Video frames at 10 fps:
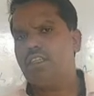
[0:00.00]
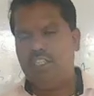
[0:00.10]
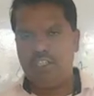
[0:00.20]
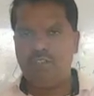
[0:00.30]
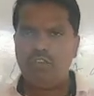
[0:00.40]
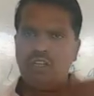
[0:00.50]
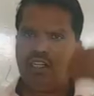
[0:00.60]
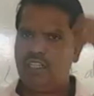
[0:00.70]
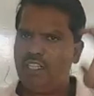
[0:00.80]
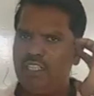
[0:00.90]
If
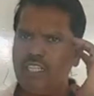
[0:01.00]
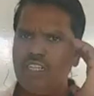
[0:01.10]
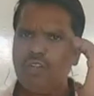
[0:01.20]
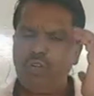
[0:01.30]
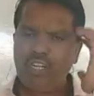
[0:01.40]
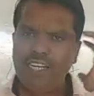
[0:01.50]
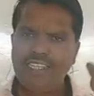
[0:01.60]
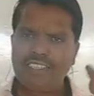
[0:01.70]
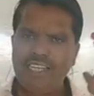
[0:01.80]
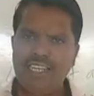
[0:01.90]
you listen only
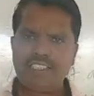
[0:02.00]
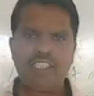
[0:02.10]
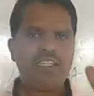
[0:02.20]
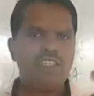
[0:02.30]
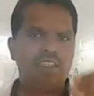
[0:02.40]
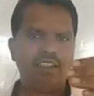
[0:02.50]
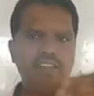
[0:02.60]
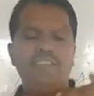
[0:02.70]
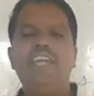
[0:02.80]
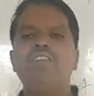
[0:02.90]

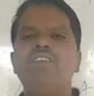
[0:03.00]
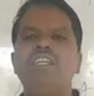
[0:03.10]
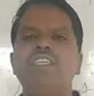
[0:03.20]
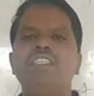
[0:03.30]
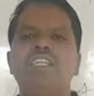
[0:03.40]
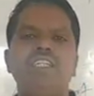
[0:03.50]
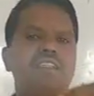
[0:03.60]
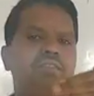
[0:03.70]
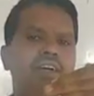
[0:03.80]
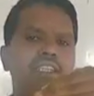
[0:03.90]
lecture, that will result
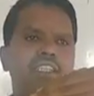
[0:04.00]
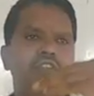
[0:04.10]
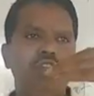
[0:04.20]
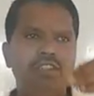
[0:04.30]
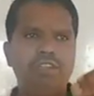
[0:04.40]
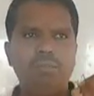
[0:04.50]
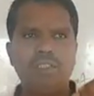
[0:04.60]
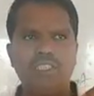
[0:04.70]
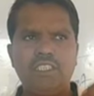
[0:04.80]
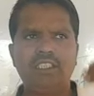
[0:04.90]
either
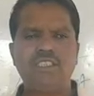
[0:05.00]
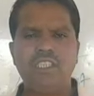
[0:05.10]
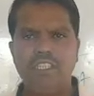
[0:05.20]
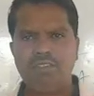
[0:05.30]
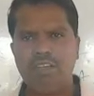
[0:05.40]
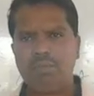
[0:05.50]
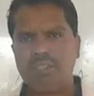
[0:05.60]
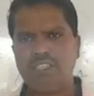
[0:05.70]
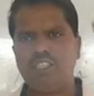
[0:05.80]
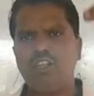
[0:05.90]
25%,
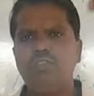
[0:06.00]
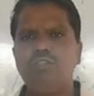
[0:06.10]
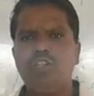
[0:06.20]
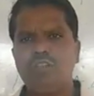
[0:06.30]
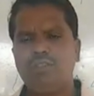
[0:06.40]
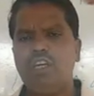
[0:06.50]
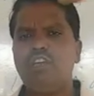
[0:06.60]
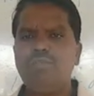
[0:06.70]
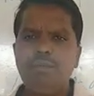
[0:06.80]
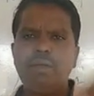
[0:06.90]
35% or
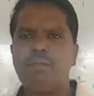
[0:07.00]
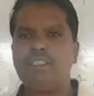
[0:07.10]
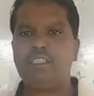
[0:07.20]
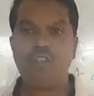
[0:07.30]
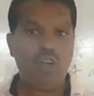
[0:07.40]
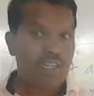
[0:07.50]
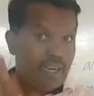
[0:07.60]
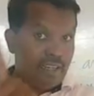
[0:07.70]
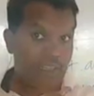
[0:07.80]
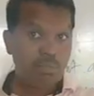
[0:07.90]
45 or 50%,
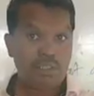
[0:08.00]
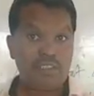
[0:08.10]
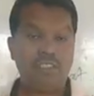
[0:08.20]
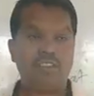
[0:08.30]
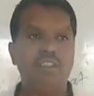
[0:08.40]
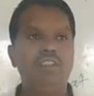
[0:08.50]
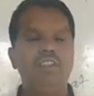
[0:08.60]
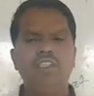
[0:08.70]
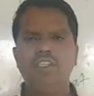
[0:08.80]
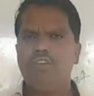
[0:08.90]
not 100%.
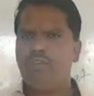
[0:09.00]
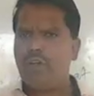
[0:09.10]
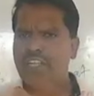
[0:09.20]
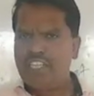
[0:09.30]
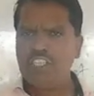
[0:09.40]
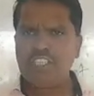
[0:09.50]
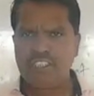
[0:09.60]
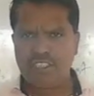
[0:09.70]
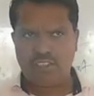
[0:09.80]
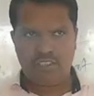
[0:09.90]
For any
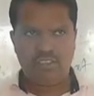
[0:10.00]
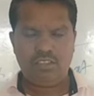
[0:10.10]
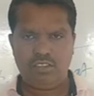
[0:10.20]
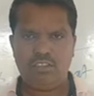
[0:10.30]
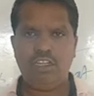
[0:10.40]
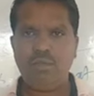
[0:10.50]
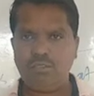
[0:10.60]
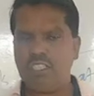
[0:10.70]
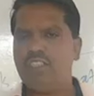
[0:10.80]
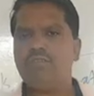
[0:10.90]
teachers, I am
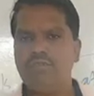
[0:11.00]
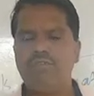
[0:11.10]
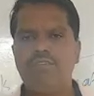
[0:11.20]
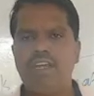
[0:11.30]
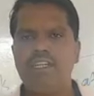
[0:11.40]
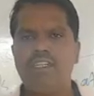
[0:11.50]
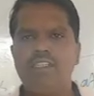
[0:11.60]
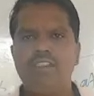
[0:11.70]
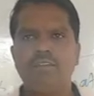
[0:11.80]
saying frankly,